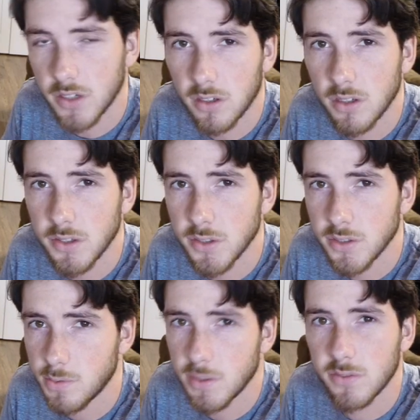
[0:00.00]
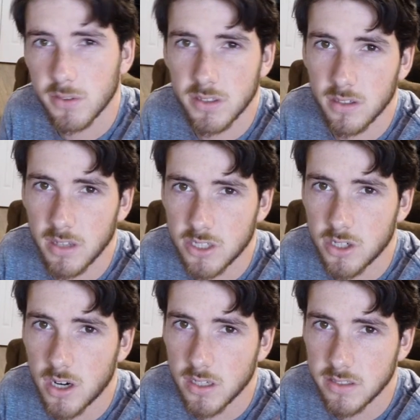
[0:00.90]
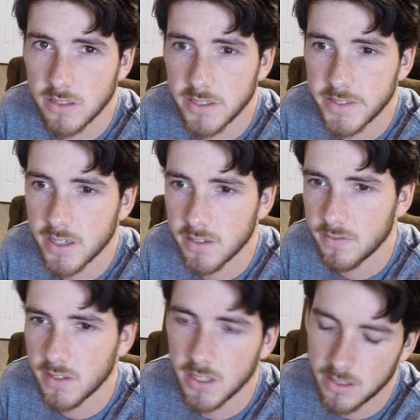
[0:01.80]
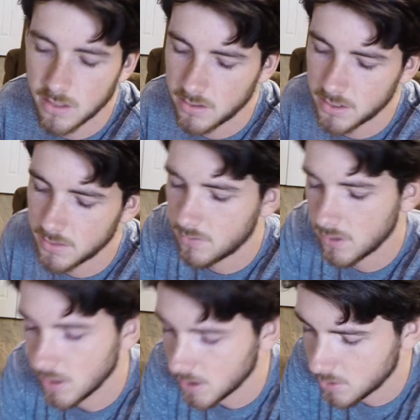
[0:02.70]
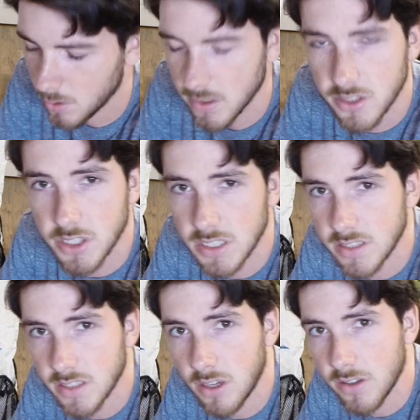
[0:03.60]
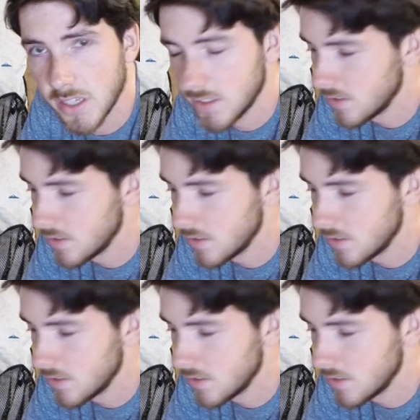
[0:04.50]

for clothes, one for electronics and stuff, and another for toiletries and all that